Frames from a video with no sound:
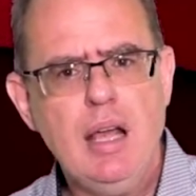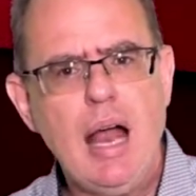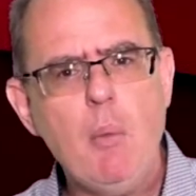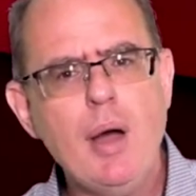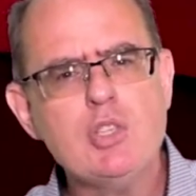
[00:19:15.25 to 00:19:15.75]

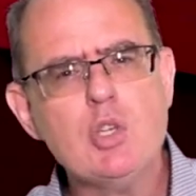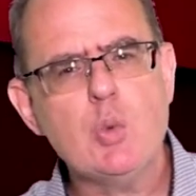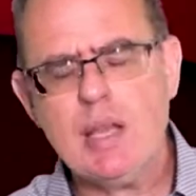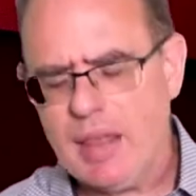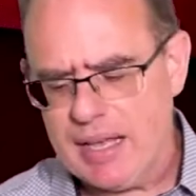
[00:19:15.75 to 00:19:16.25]
I want you to
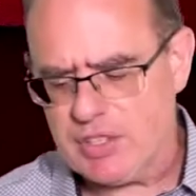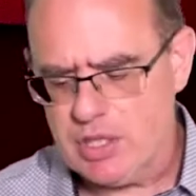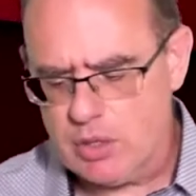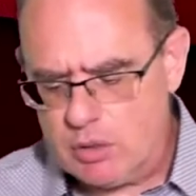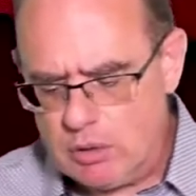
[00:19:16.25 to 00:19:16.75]
realize, you
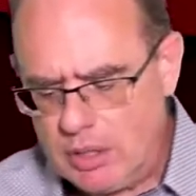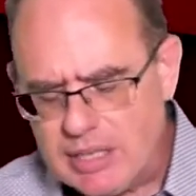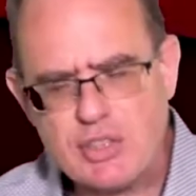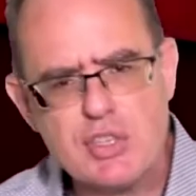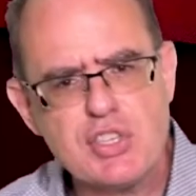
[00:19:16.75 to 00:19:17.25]
know, you
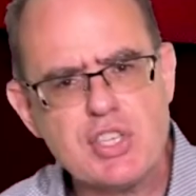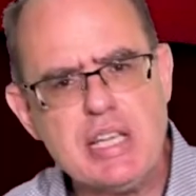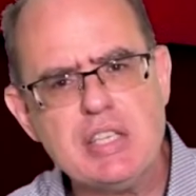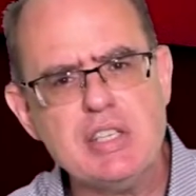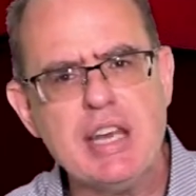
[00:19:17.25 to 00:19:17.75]
look at the
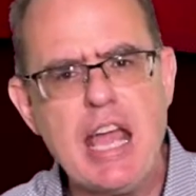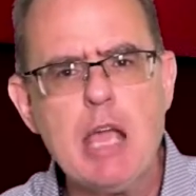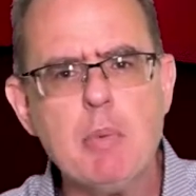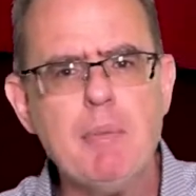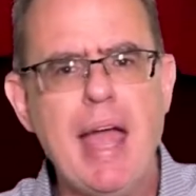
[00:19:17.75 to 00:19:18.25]
season that
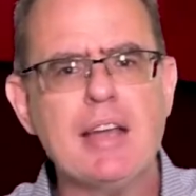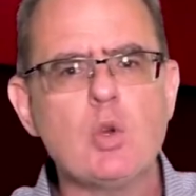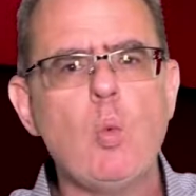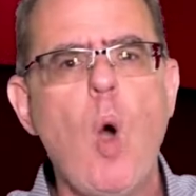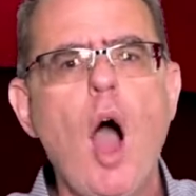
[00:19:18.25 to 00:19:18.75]
Abram had
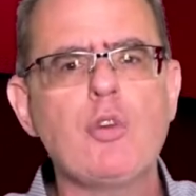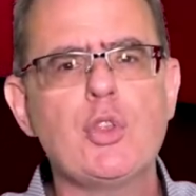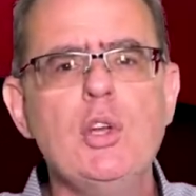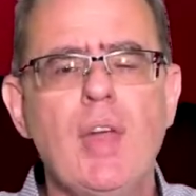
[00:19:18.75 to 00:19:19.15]
to walk through,